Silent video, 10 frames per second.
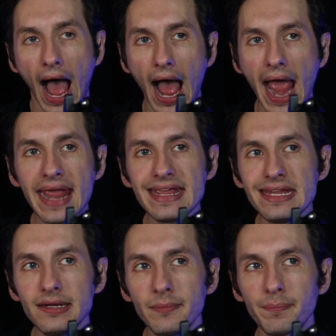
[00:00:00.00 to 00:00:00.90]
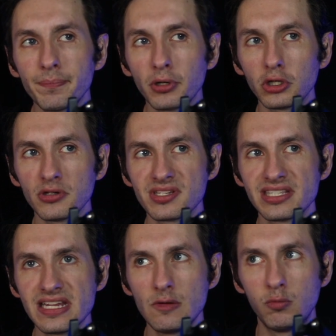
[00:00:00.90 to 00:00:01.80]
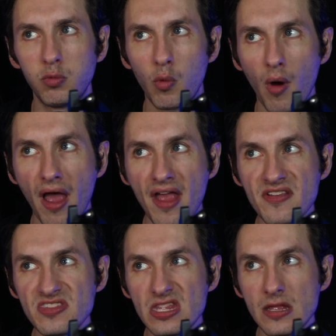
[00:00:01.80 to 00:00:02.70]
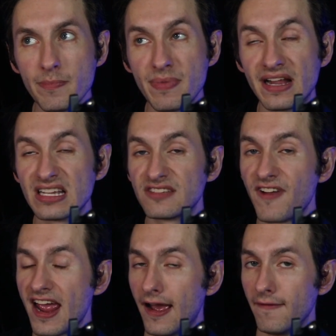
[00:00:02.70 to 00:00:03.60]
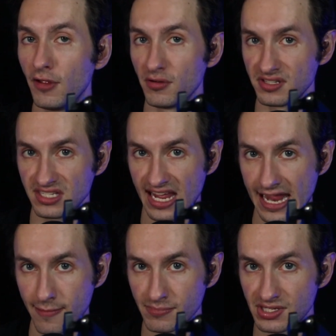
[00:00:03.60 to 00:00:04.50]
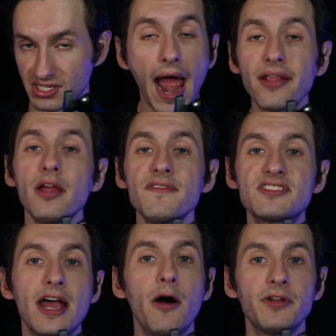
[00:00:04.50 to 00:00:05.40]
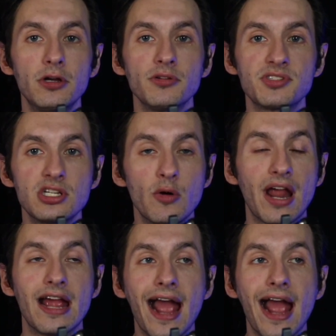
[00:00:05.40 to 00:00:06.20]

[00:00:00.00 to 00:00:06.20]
I personally wasn't the biggest fan of those games. I love Silent Hill 2, and I